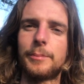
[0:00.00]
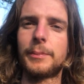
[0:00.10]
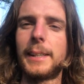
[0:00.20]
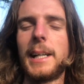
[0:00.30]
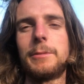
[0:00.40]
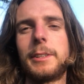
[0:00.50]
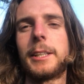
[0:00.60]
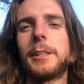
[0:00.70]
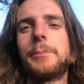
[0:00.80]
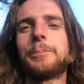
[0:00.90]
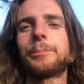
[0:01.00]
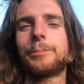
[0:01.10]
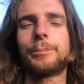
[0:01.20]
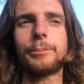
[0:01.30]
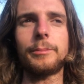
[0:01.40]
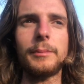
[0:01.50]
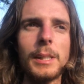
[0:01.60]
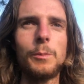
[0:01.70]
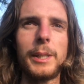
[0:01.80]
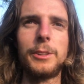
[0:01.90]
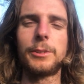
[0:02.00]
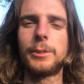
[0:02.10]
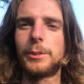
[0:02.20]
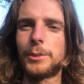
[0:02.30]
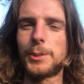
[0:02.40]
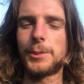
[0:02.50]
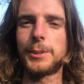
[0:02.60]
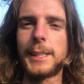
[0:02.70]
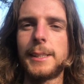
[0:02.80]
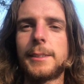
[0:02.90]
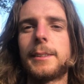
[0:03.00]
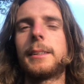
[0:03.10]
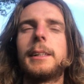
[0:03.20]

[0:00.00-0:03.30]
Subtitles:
that figure when you're doing your soil test.